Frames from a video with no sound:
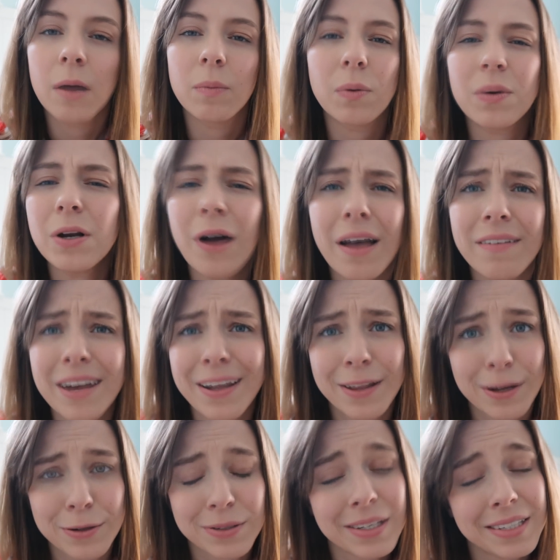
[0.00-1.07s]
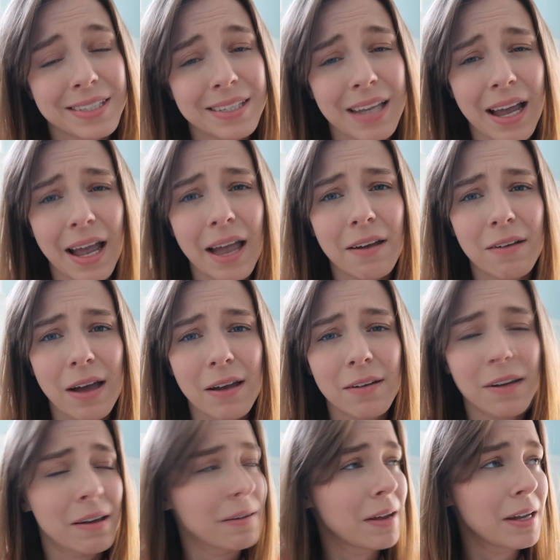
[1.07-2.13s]
but we don't have any of those because
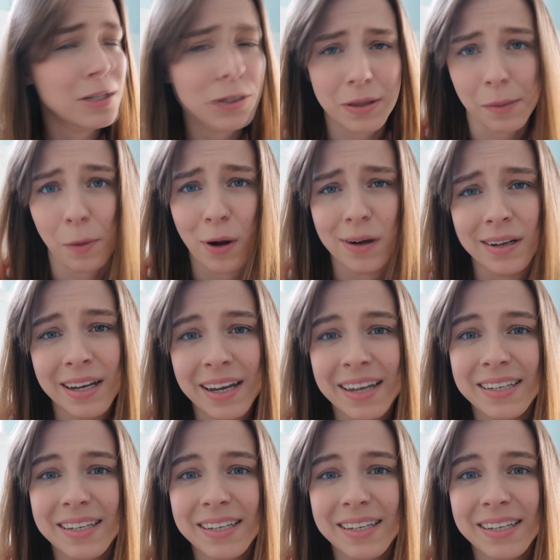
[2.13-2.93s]
I took them all.